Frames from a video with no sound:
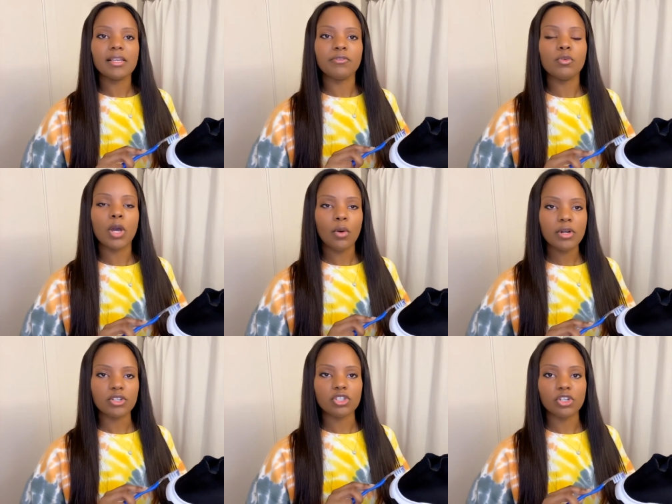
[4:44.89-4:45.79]
If you go
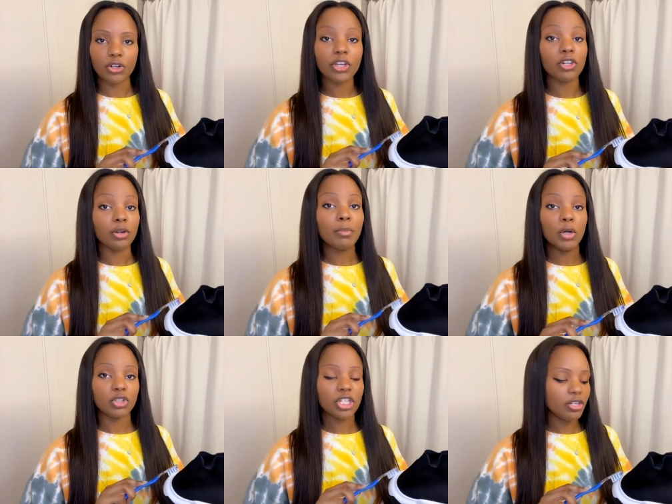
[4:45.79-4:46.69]
in a circular
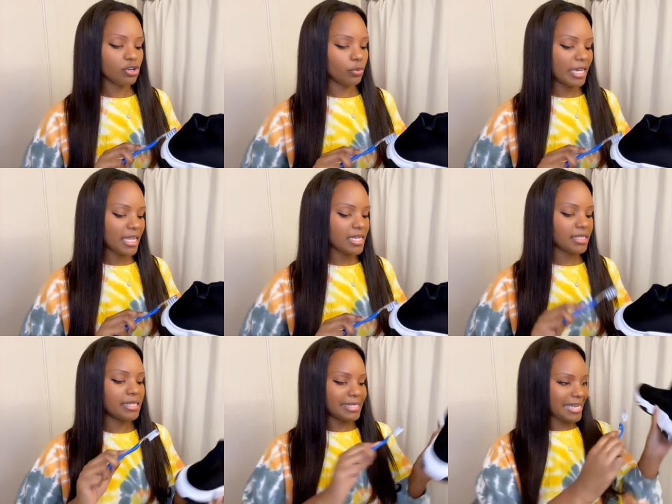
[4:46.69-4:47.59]
motion doing
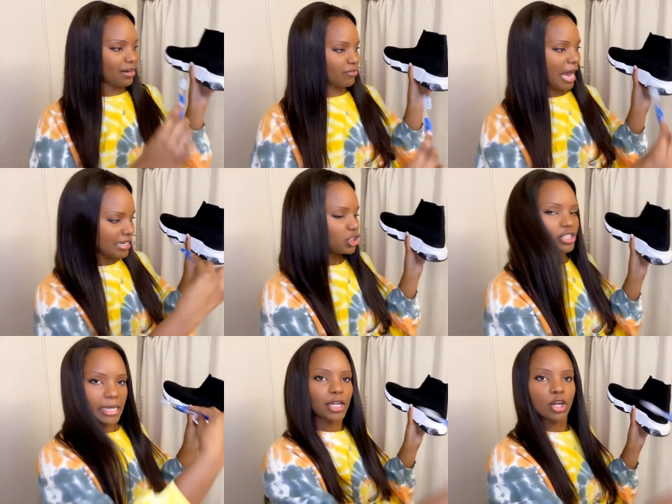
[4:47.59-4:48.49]
this, instead of kind of
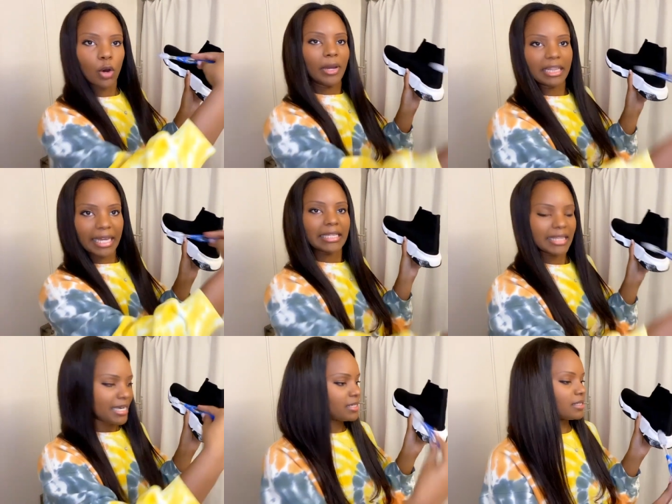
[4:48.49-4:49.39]
just like going like
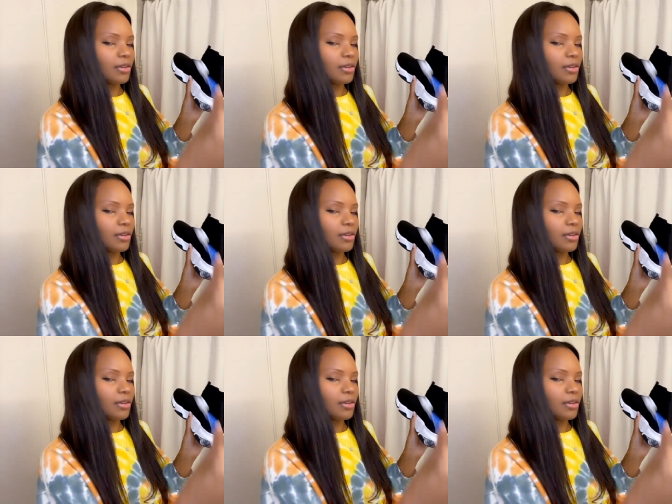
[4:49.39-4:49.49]
this,